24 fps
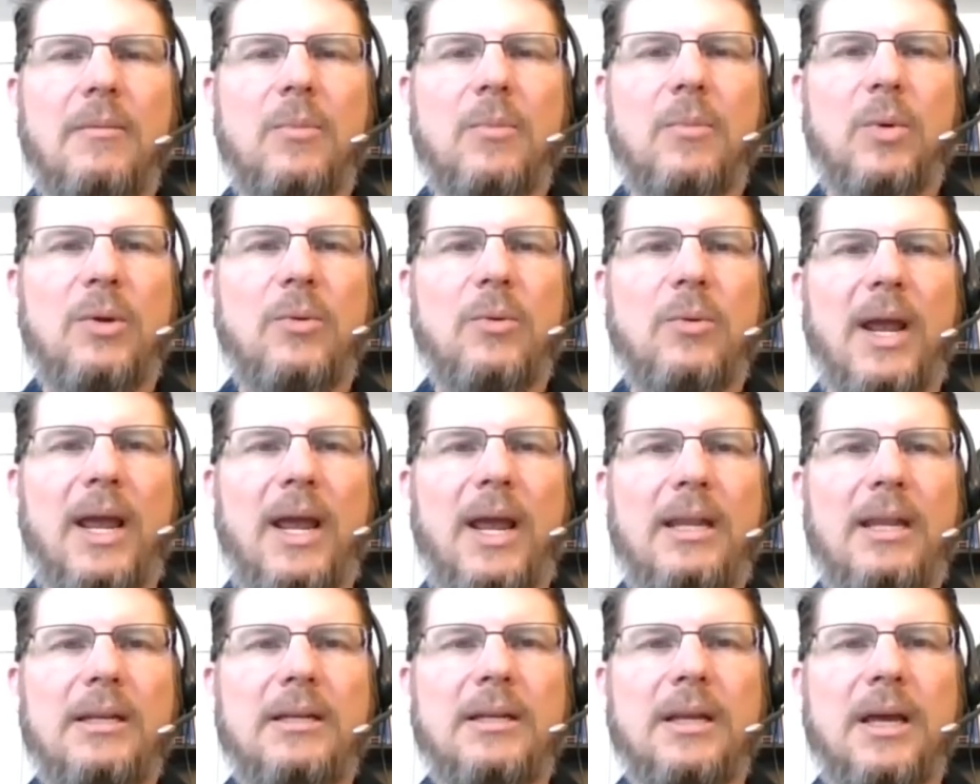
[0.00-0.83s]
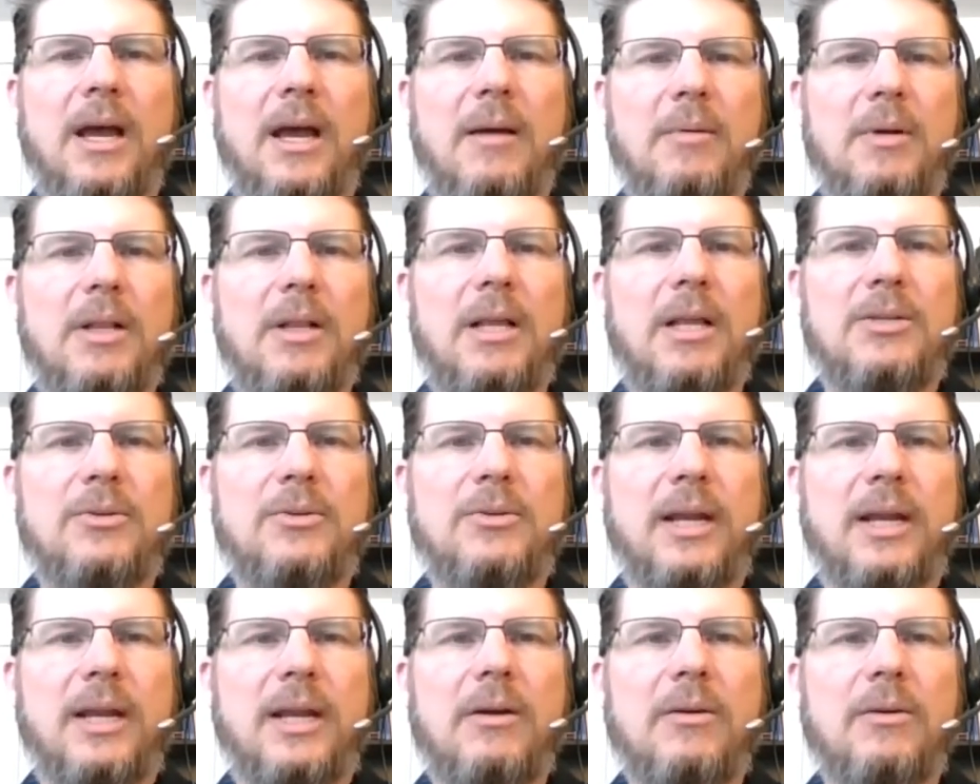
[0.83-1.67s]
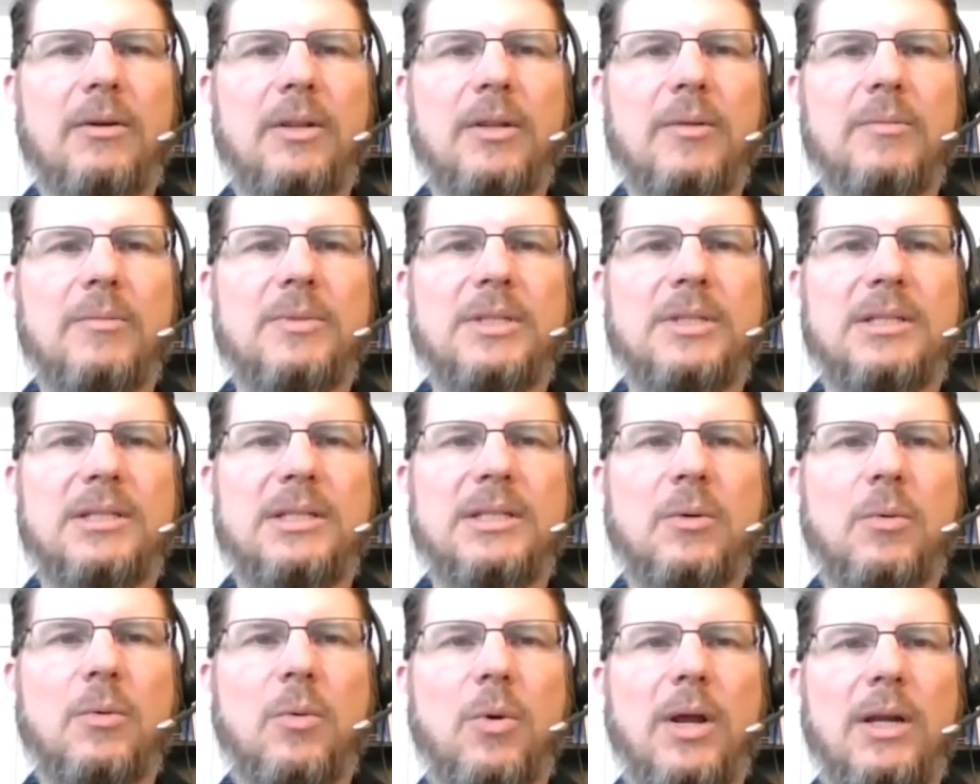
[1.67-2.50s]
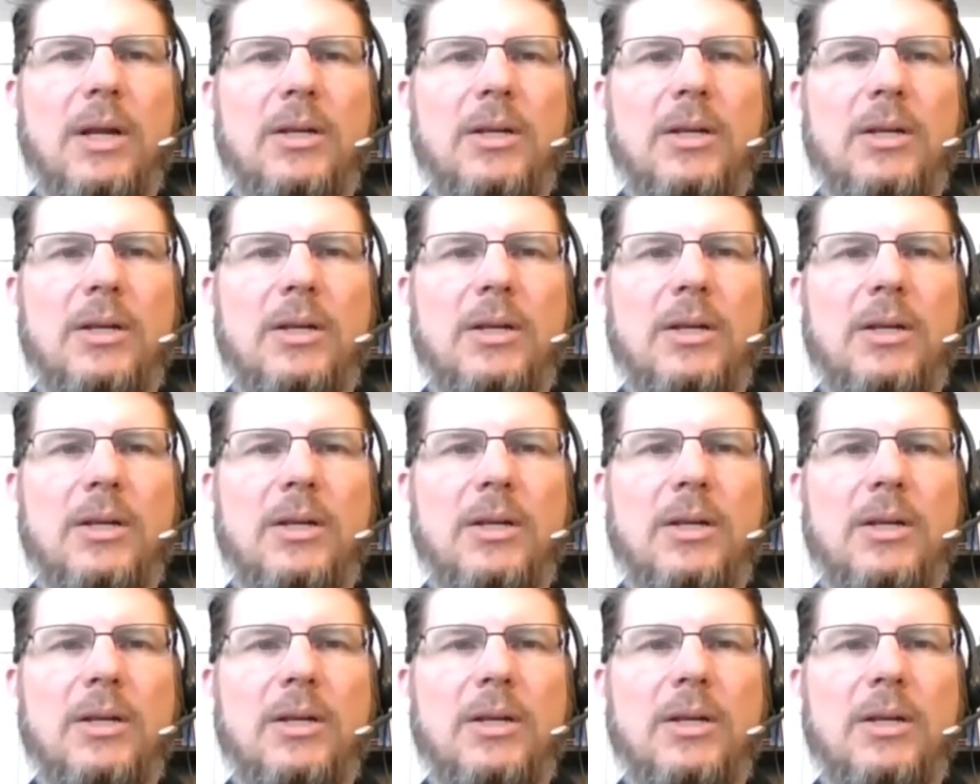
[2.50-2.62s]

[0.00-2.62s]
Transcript: we ran clustering algorithms to see what